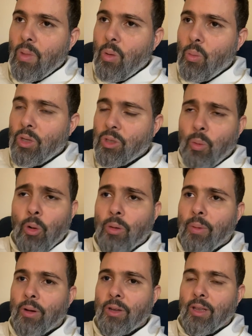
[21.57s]
we spoke
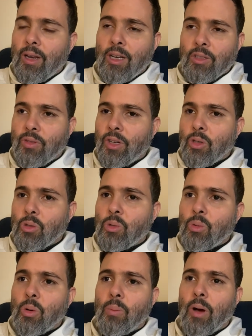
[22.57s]
about in the last video
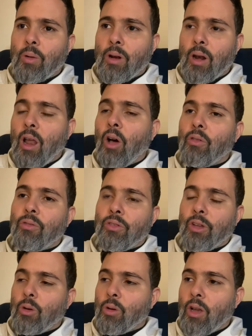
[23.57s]
too about love.
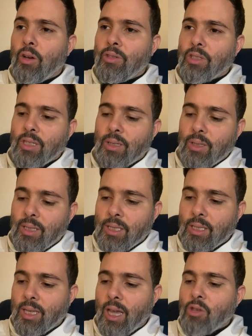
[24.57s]
Love is the
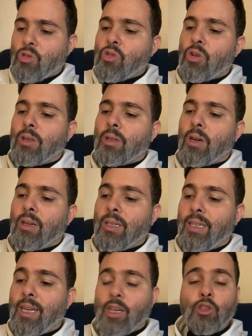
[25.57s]
essential
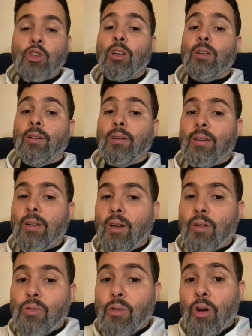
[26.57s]
condition
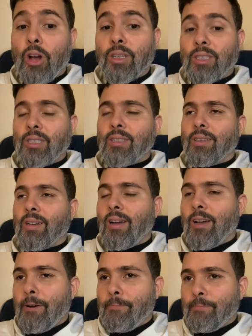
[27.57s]
for us
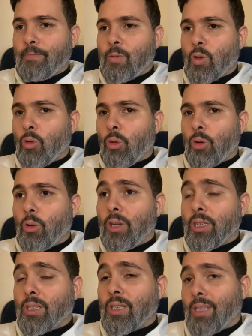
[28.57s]
to grow in
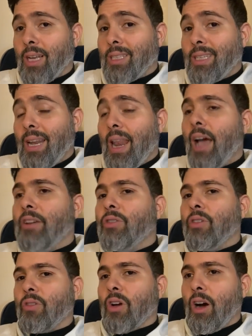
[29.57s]
holiness, because that's the life
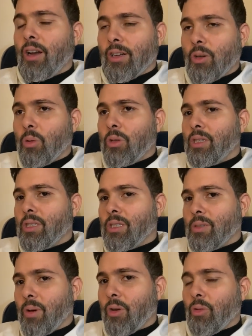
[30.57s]
of God, and holiness is
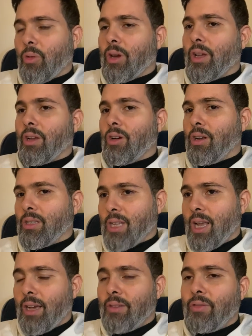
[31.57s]
about growing in God's
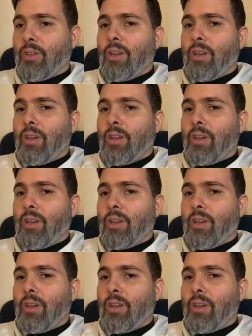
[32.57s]
life,